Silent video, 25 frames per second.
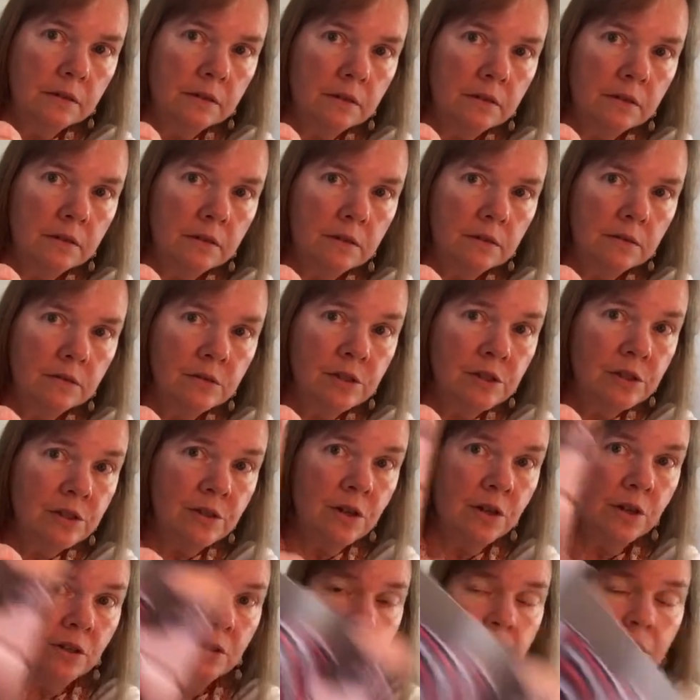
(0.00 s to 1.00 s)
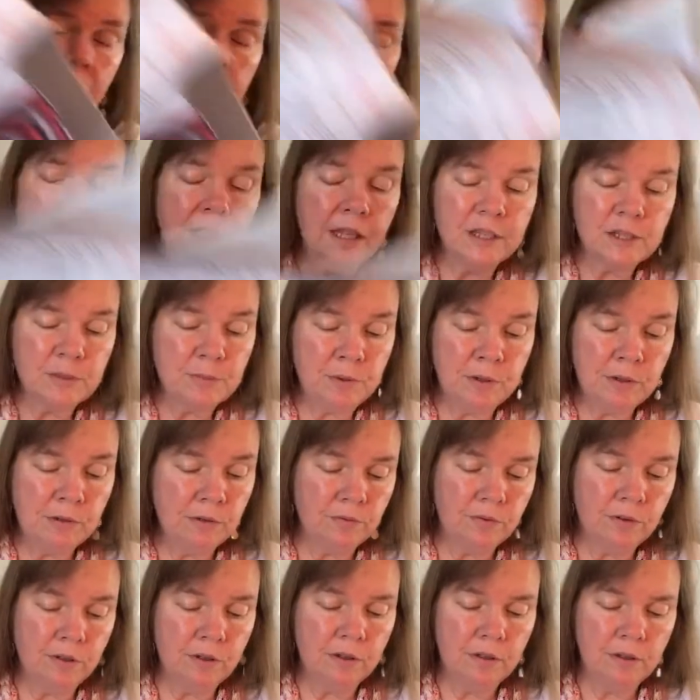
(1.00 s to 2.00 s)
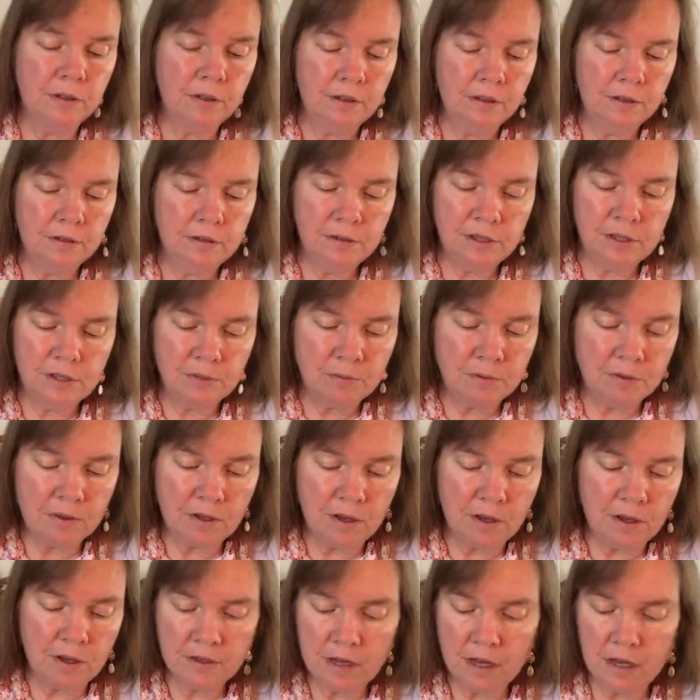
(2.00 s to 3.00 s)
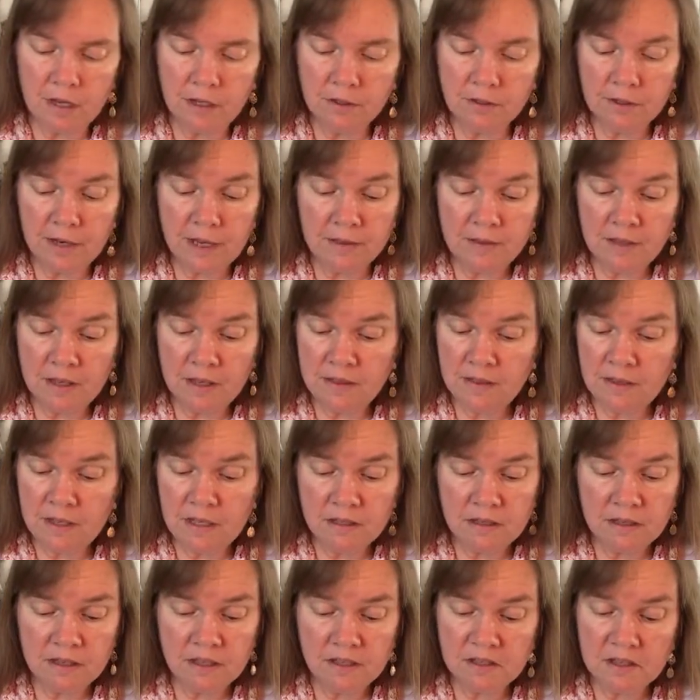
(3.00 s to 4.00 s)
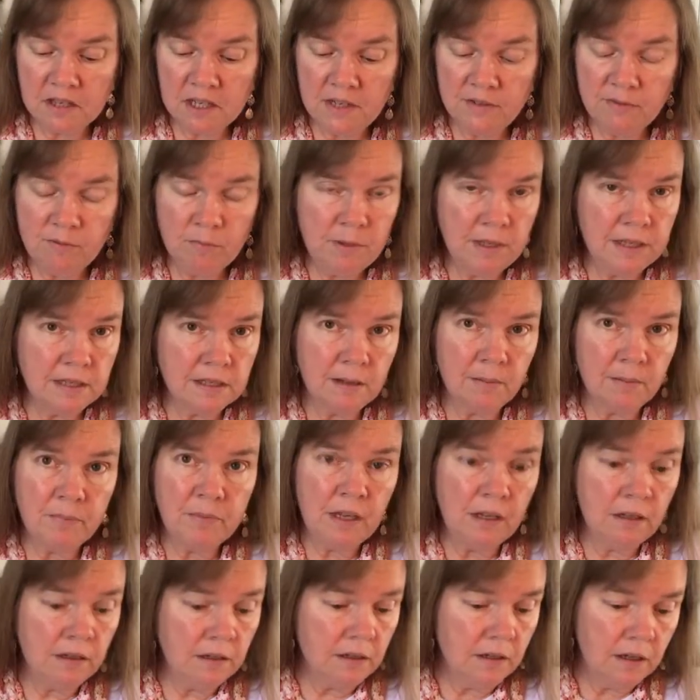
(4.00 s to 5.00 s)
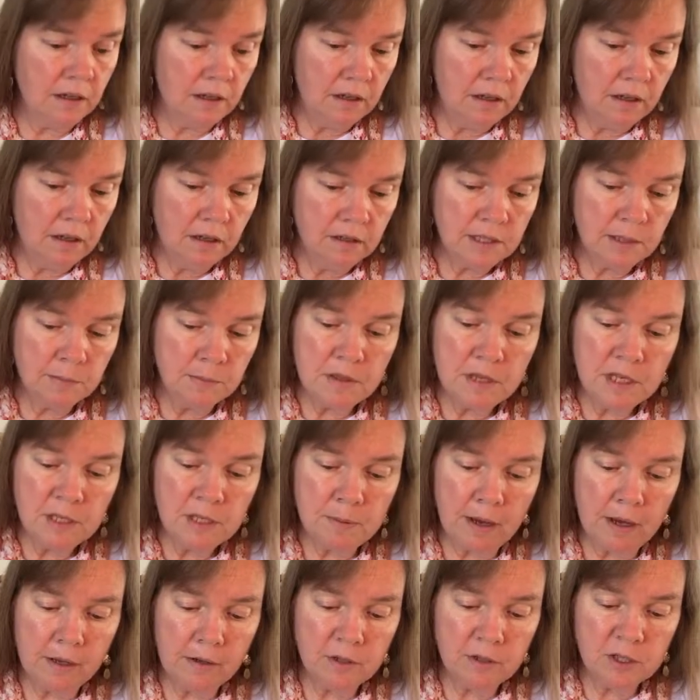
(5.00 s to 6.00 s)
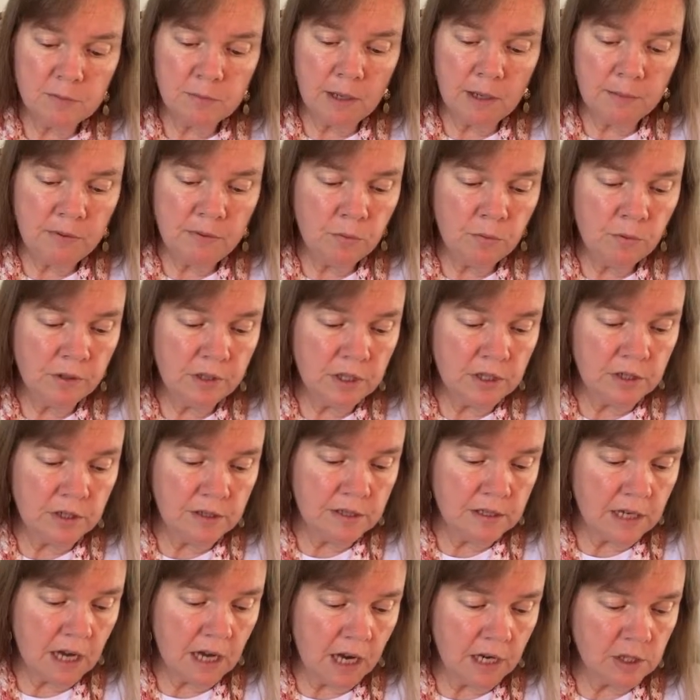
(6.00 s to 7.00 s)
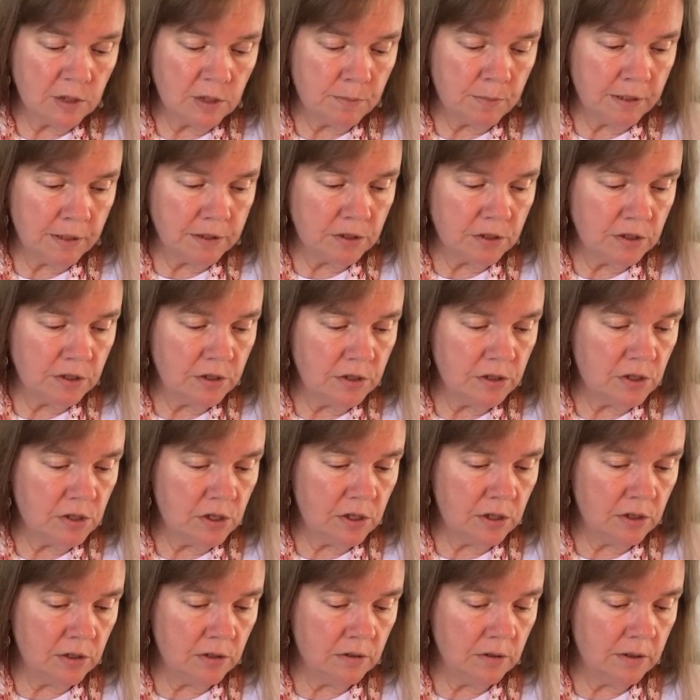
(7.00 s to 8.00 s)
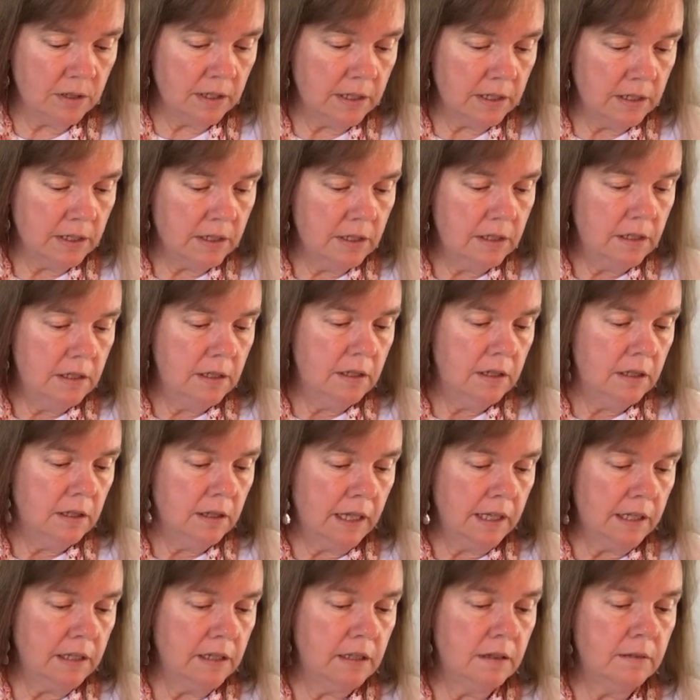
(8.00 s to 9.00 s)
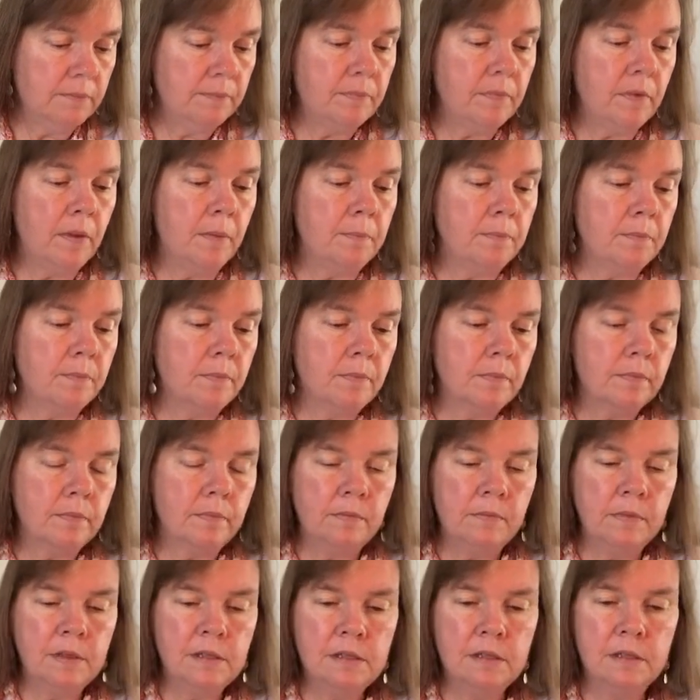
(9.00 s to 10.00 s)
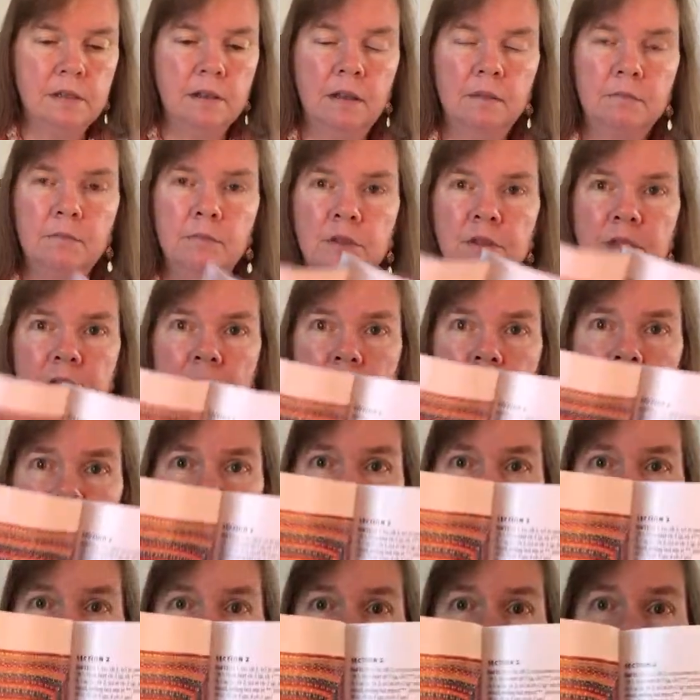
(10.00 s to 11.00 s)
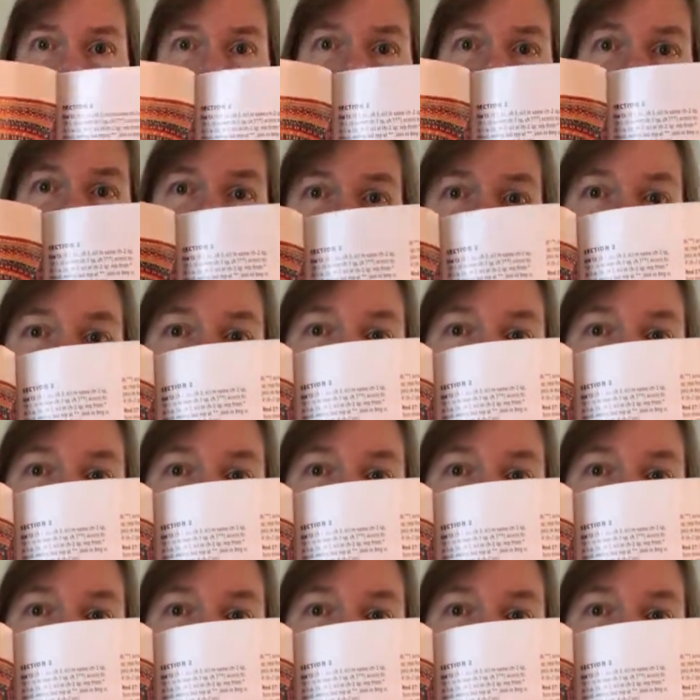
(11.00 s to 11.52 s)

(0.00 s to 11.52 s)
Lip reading: which are nonetheless beautiful, just with all the color. And this could even be something, some of these patterns might be really good stash busters too. Like, this looks like a granny square